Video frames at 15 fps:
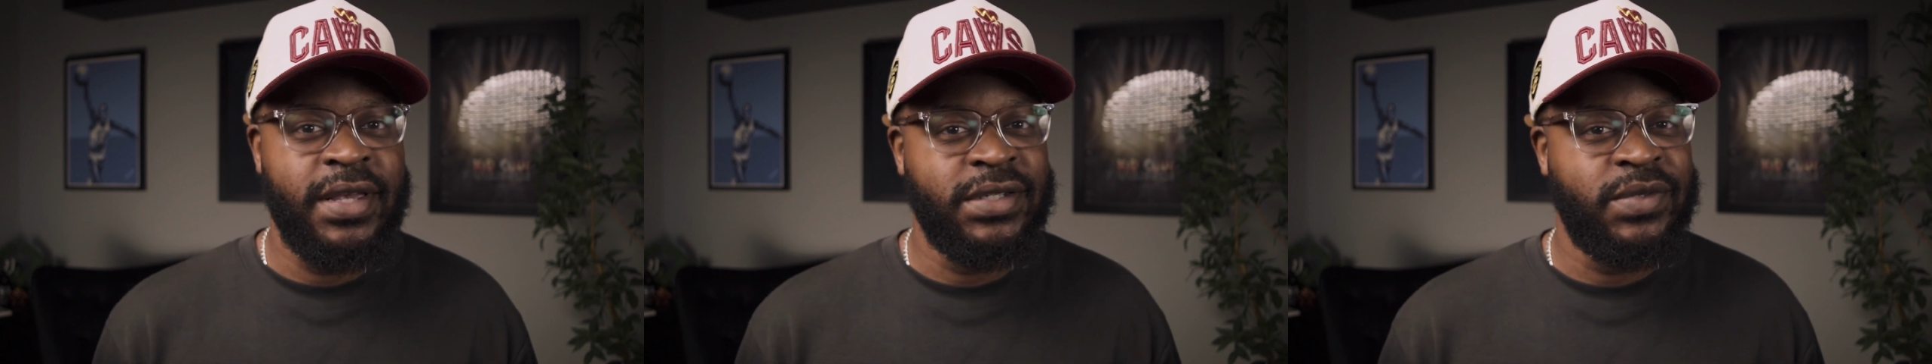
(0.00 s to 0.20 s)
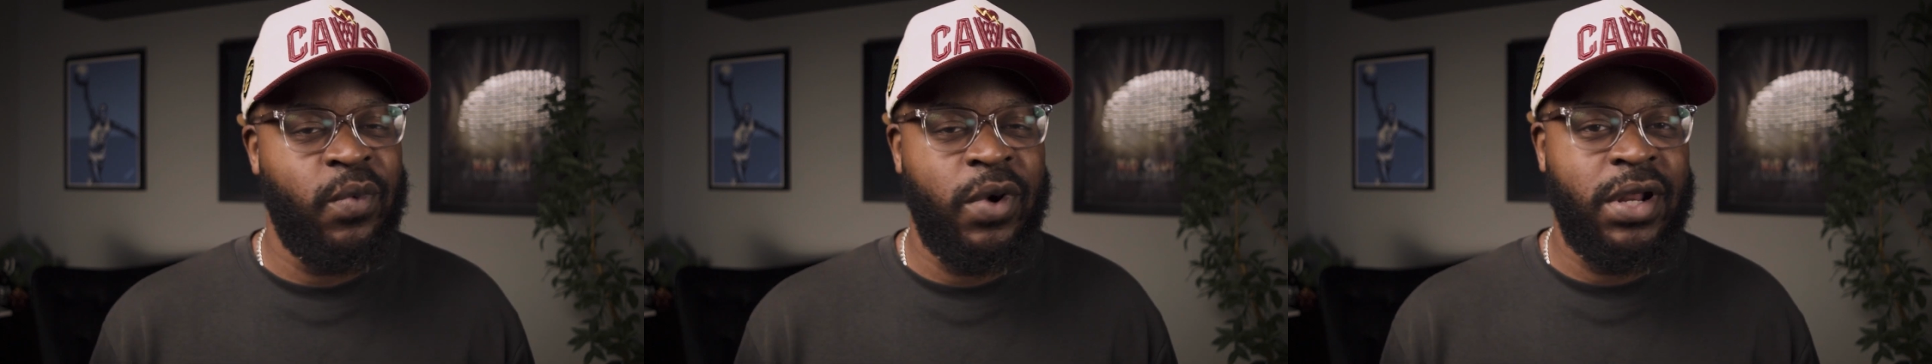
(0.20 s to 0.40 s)

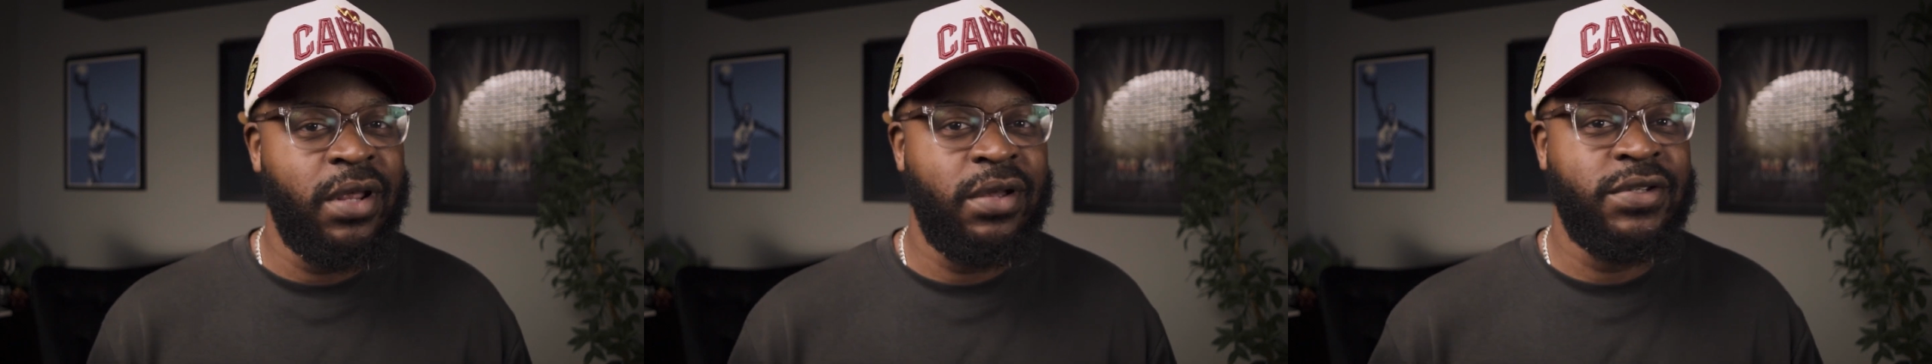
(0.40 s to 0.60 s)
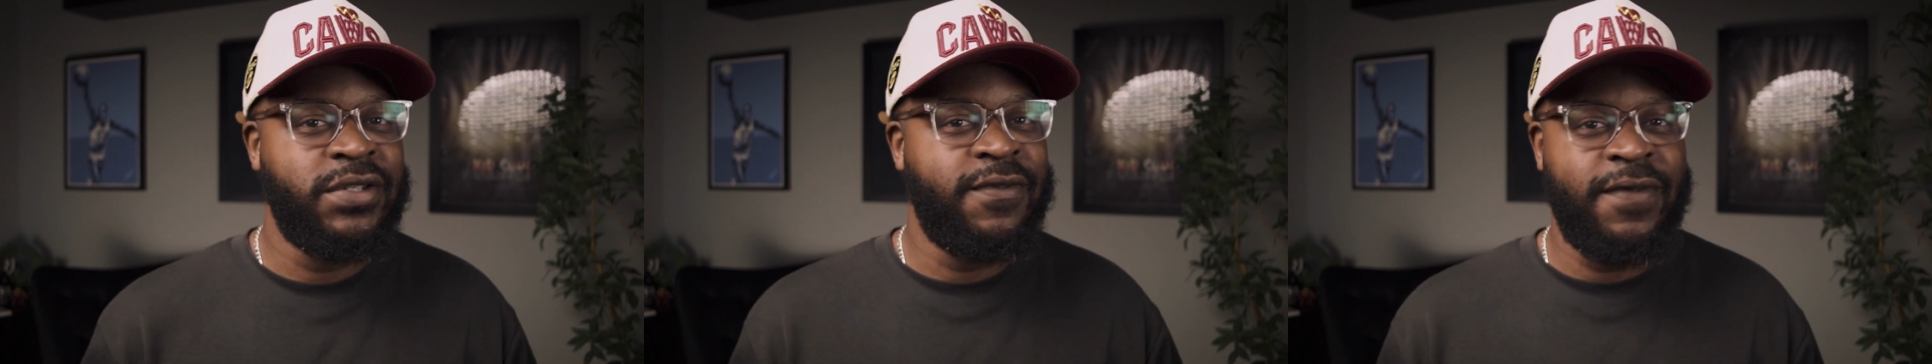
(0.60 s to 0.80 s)
is one of
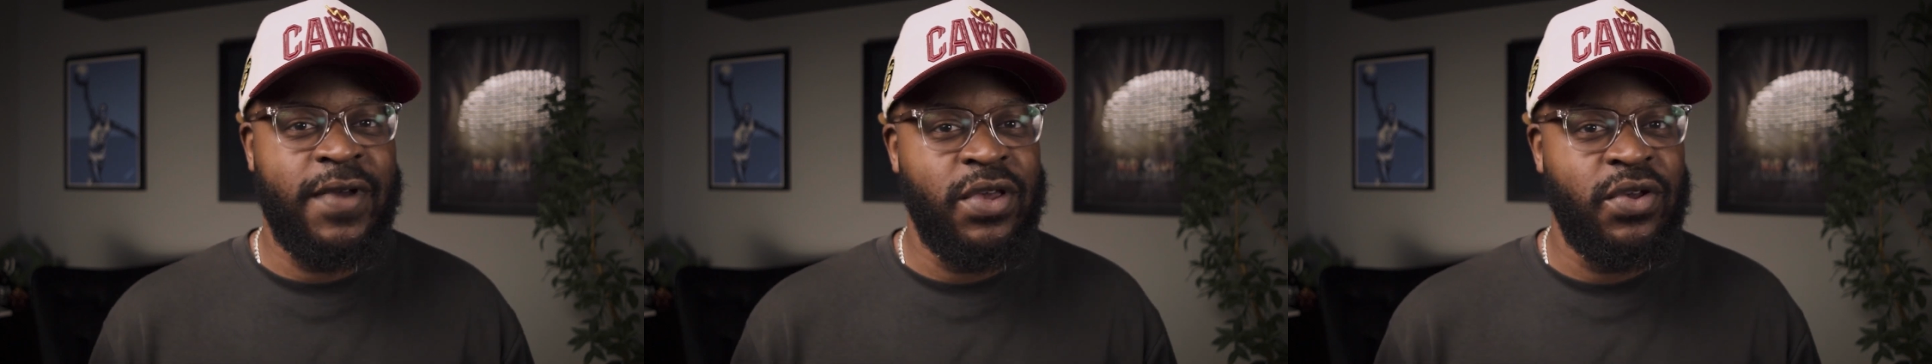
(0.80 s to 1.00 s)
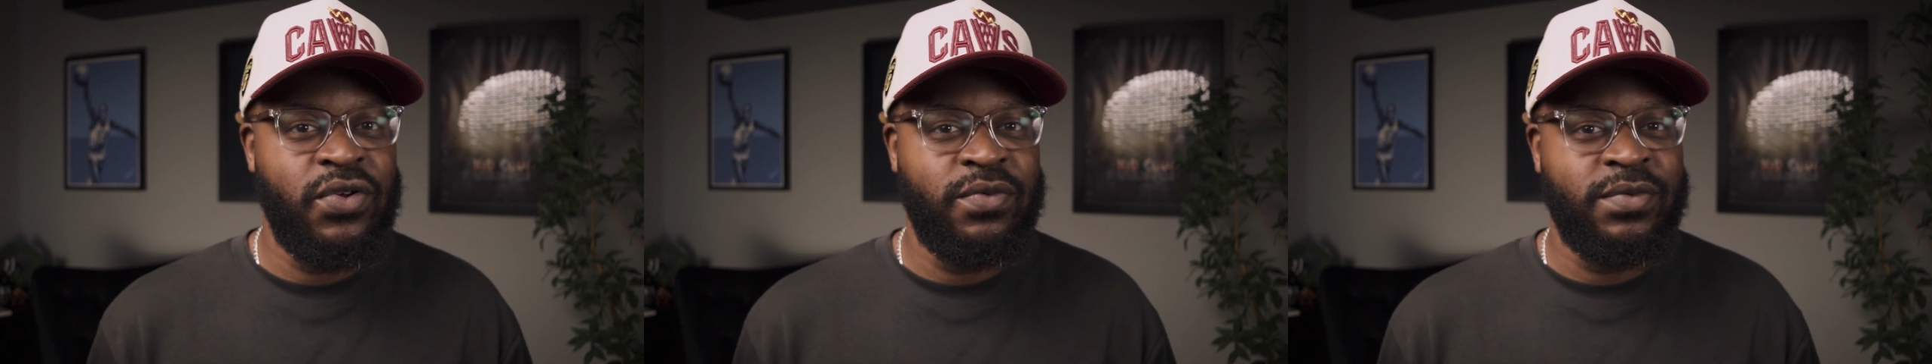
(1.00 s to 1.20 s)
those
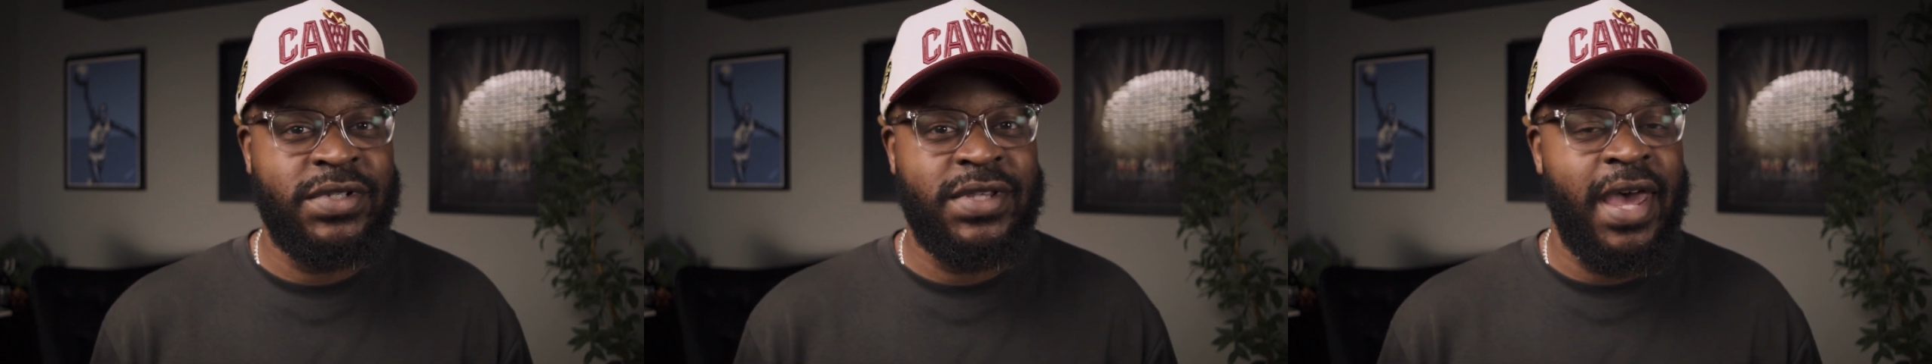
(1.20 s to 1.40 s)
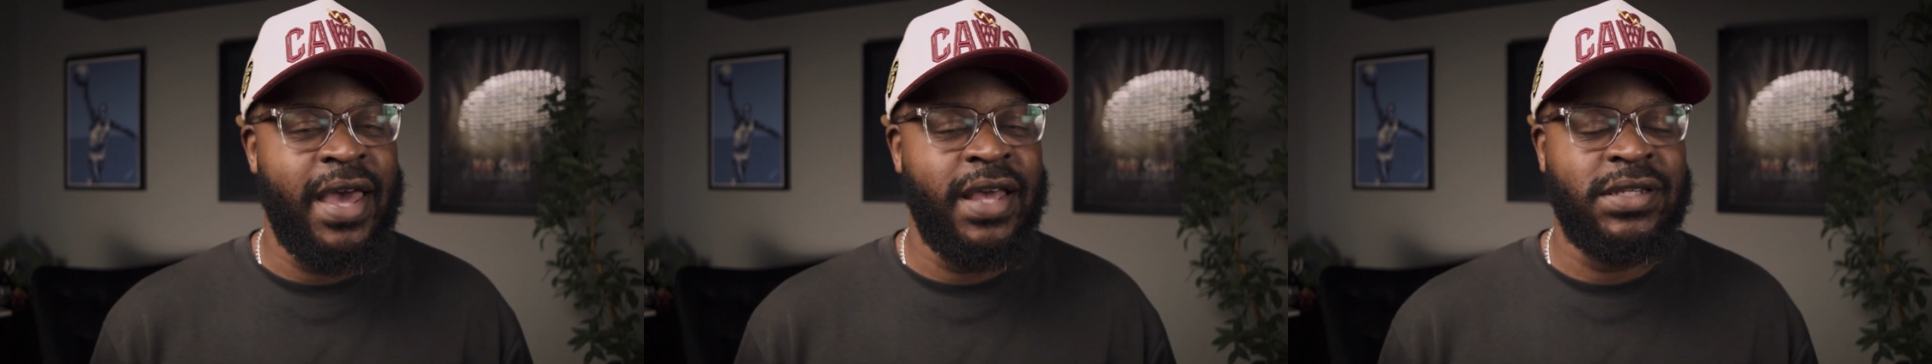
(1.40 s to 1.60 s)

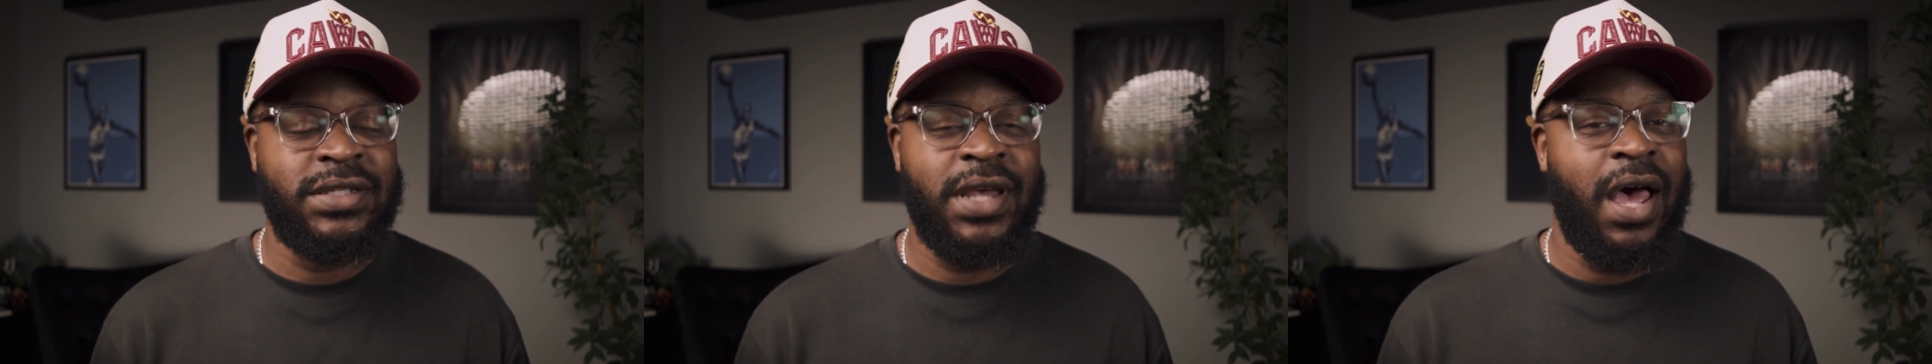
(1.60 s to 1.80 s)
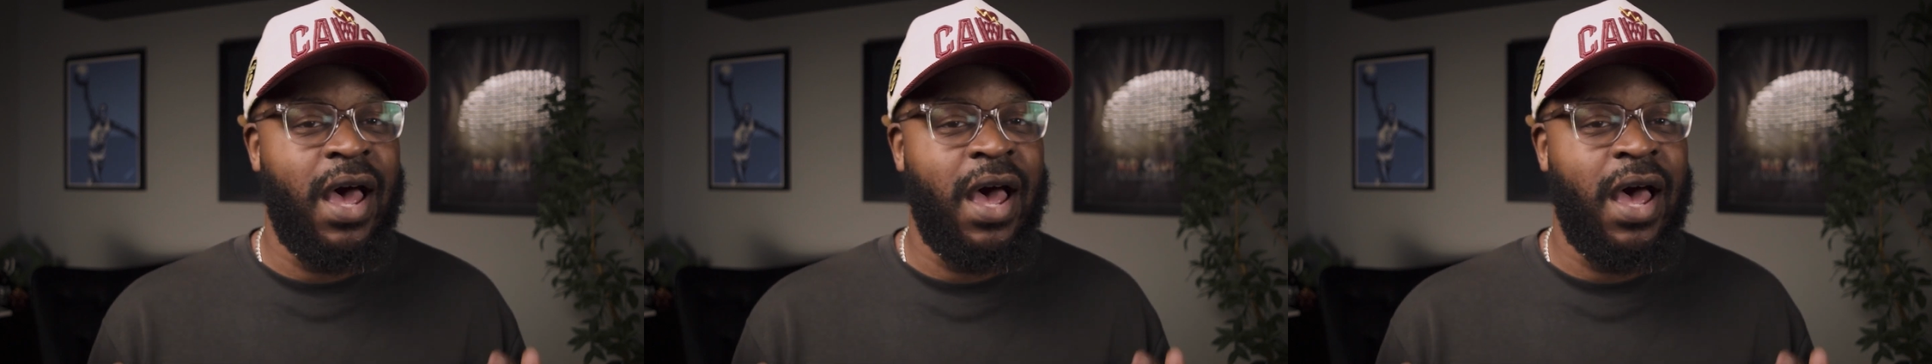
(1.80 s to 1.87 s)
films that's